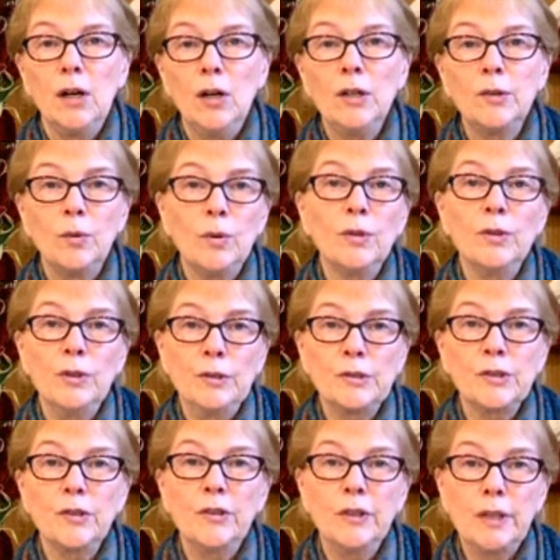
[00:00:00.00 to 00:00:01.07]
on order
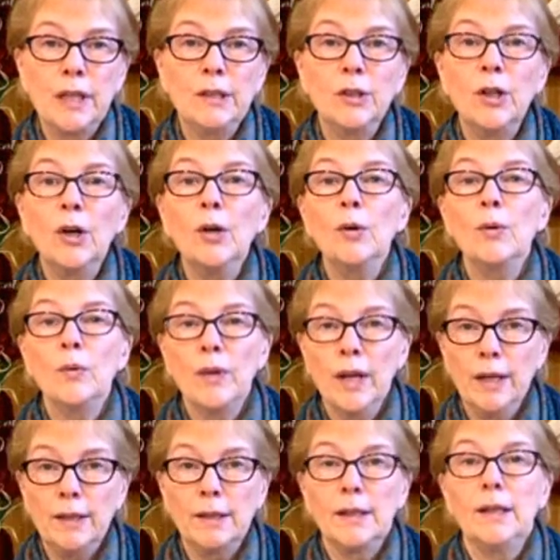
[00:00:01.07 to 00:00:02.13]
so that they know
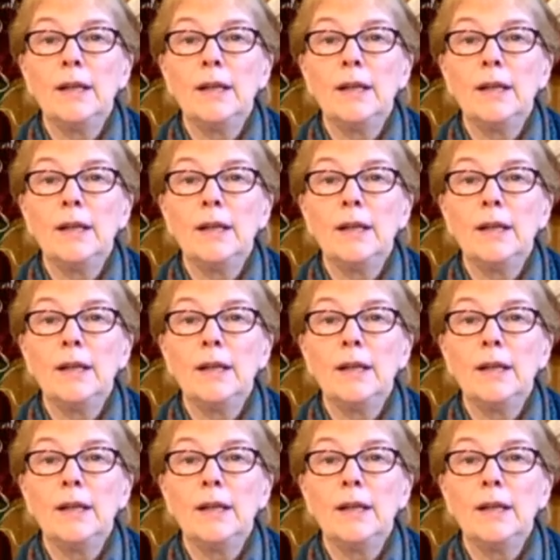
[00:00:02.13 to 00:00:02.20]
that